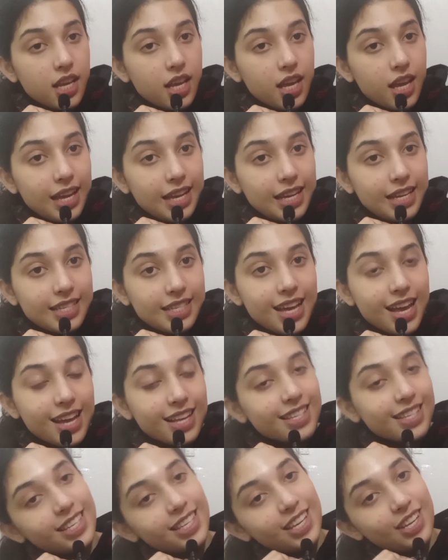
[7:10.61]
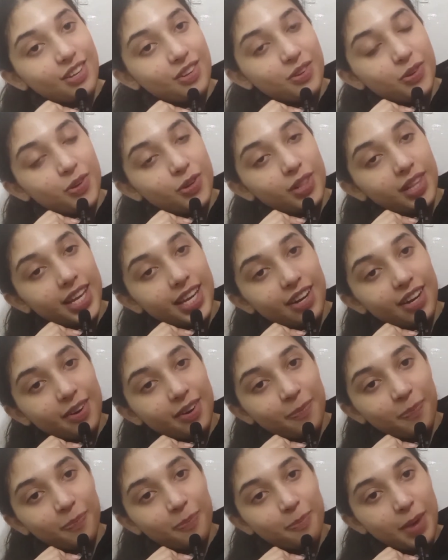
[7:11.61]
And yeah, see you later.
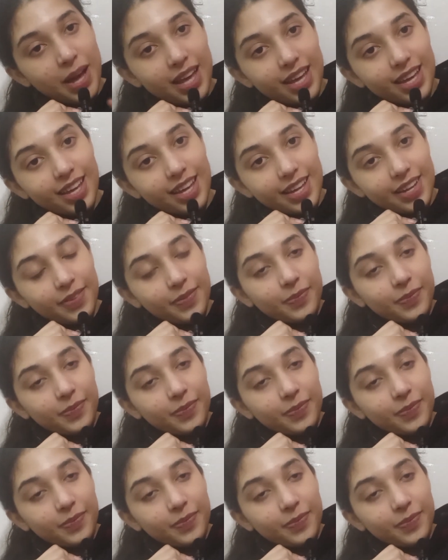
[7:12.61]
Bye.